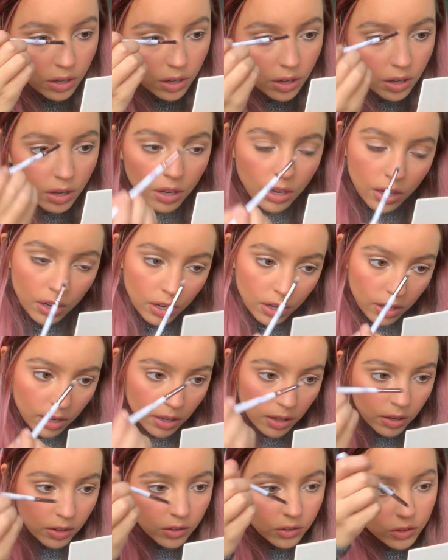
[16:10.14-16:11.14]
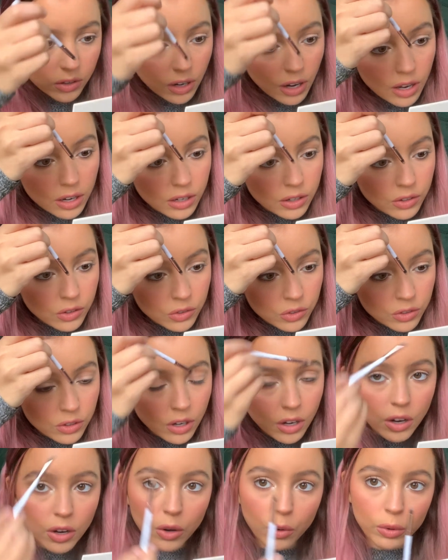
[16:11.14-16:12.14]
and kind of just
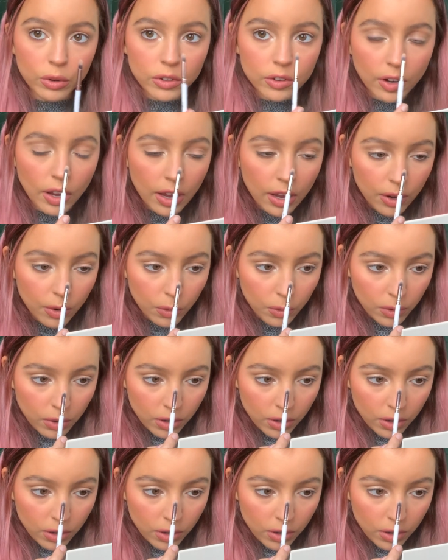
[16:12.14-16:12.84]
go down.